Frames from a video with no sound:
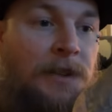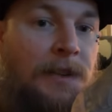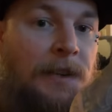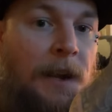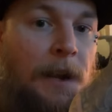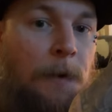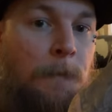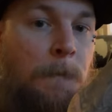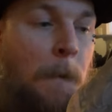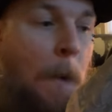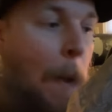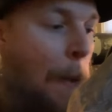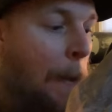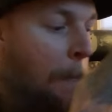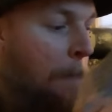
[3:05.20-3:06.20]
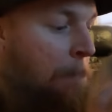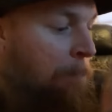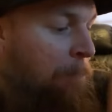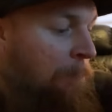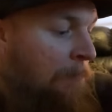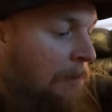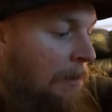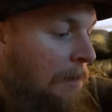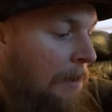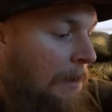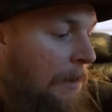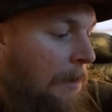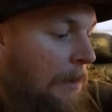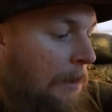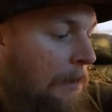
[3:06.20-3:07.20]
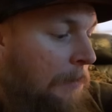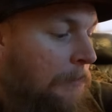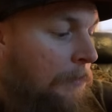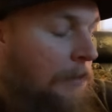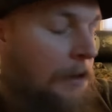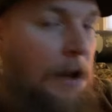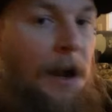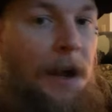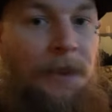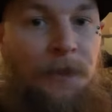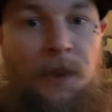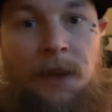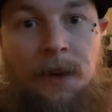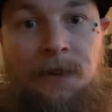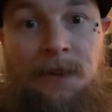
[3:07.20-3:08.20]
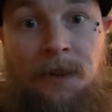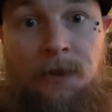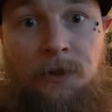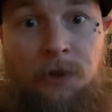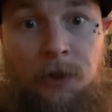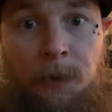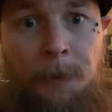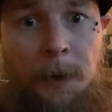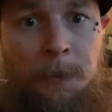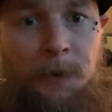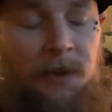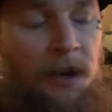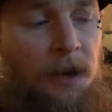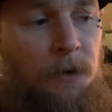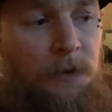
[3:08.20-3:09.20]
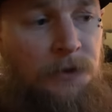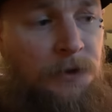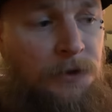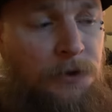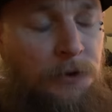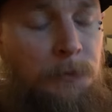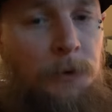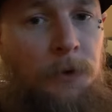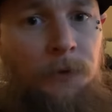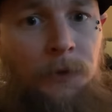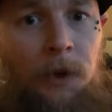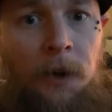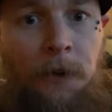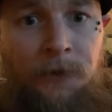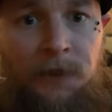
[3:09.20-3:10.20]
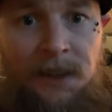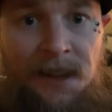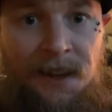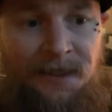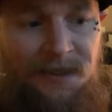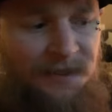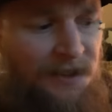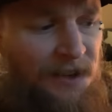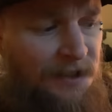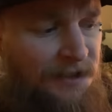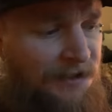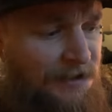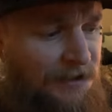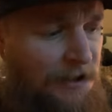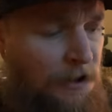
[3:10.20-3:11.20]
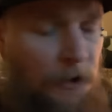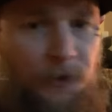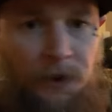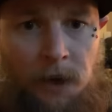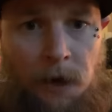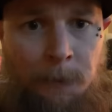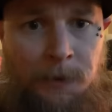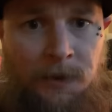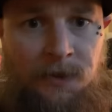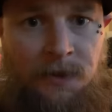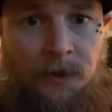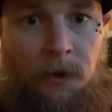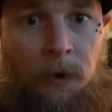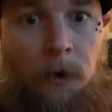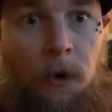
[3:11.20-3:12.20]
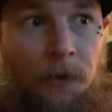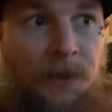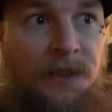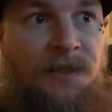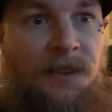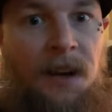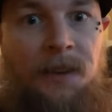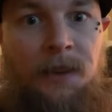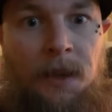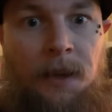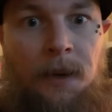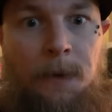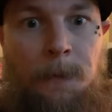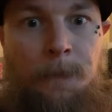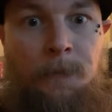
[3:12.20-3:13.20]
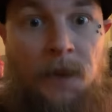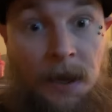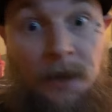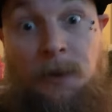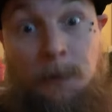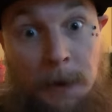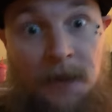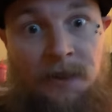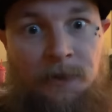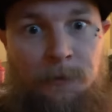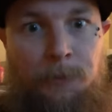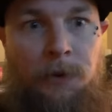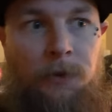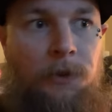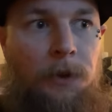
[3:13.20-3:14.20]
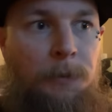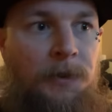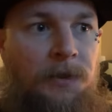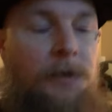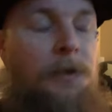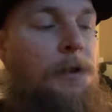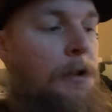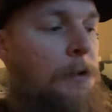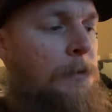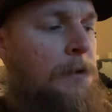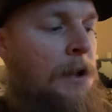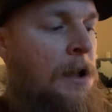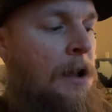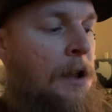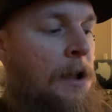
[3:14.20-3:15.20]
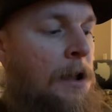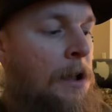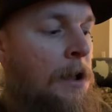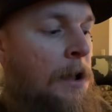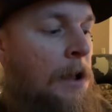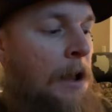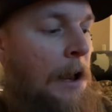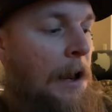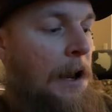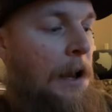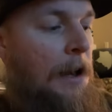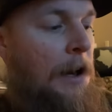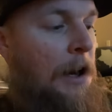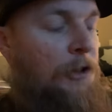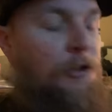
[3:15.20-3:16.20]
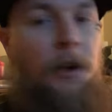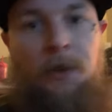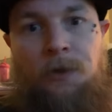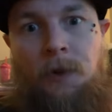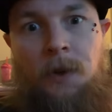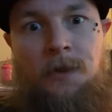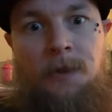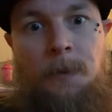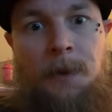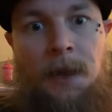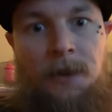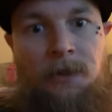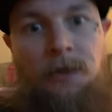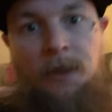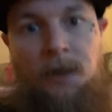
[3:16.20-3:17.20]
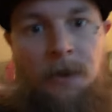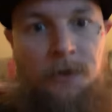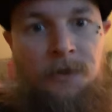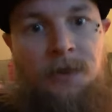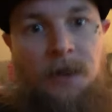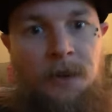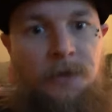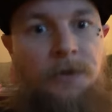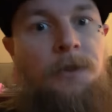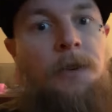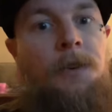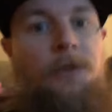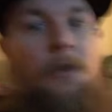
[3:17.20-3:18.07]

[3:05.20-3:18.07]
it down. I then took a paper towel and smoothed off the excess on the opposite, or on the side that had the massive buildup of silicone. And I transferred some of that to the other side and started